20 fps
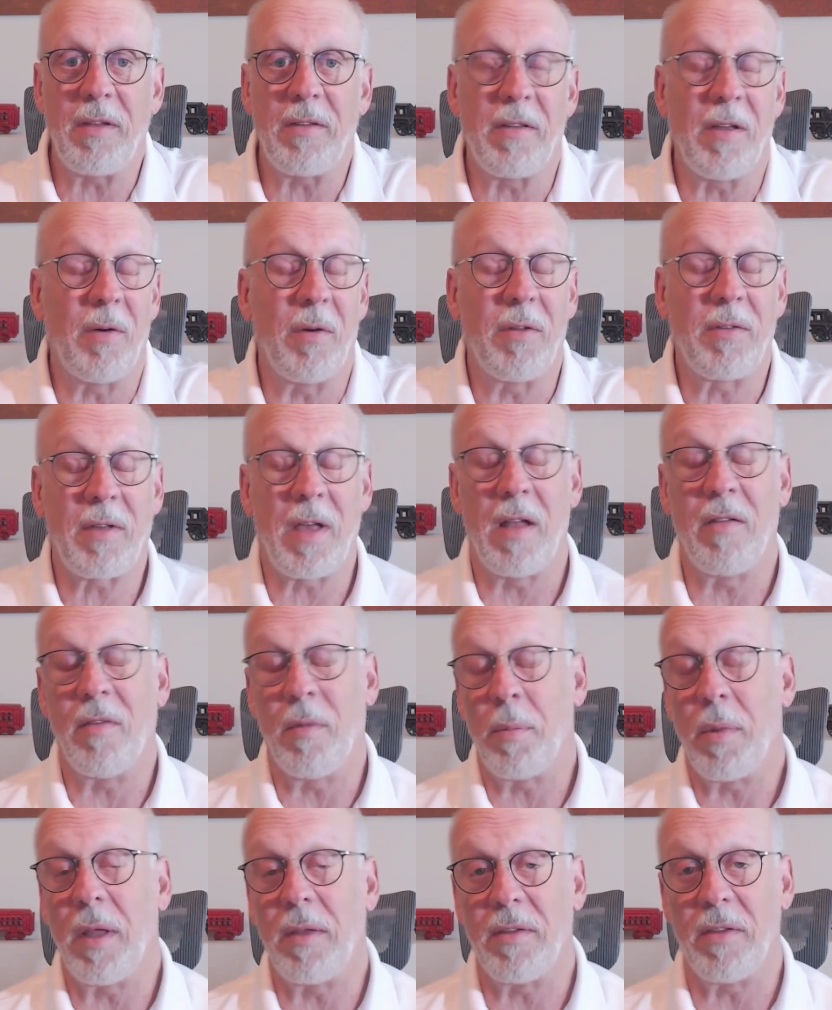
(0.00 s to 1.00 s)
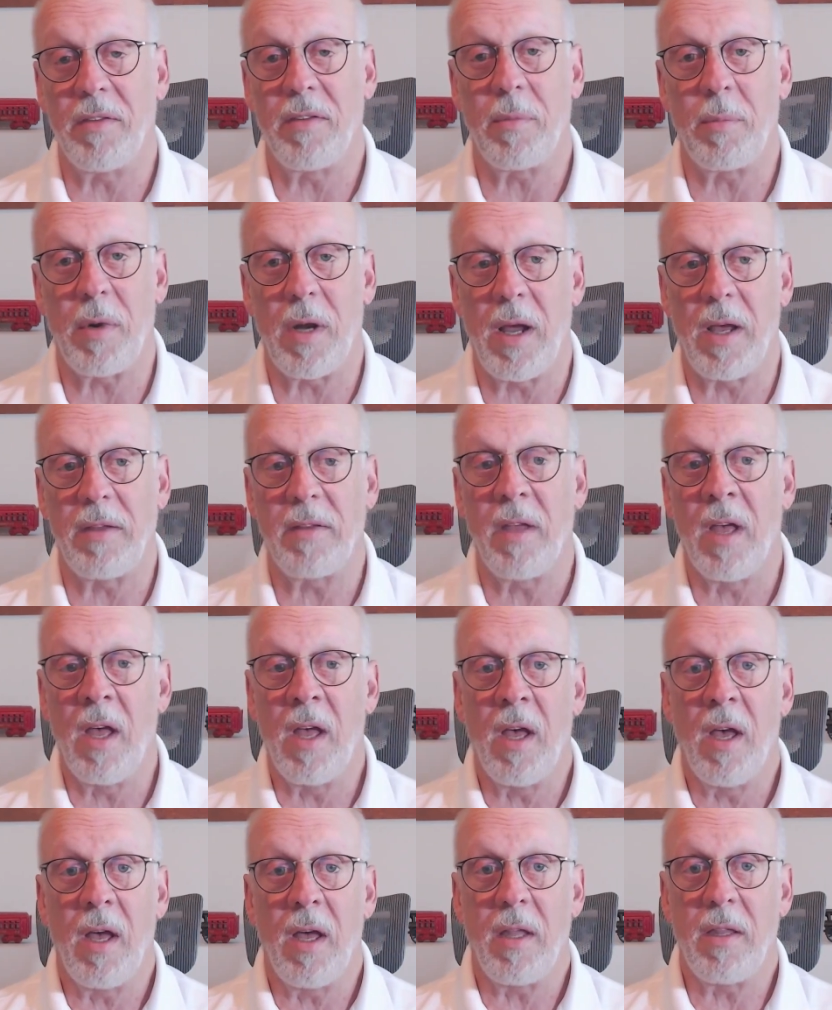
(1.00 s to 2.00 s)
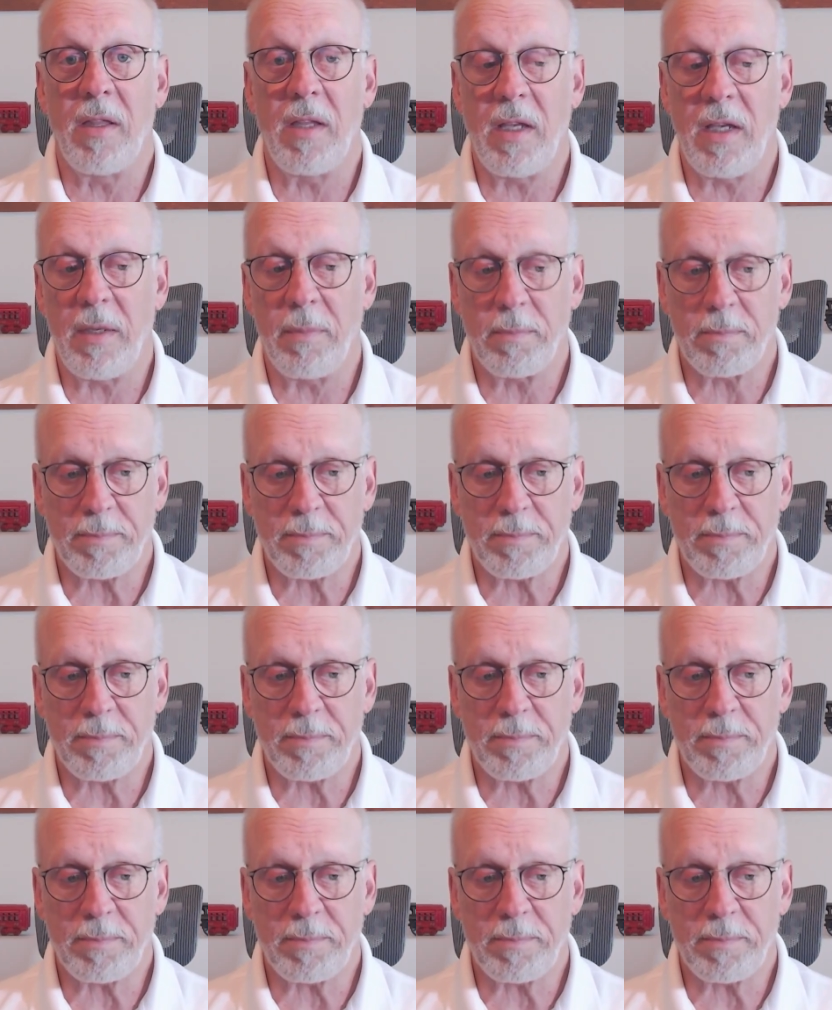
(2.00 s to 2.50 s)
so it was kind of a pleasant surprise. The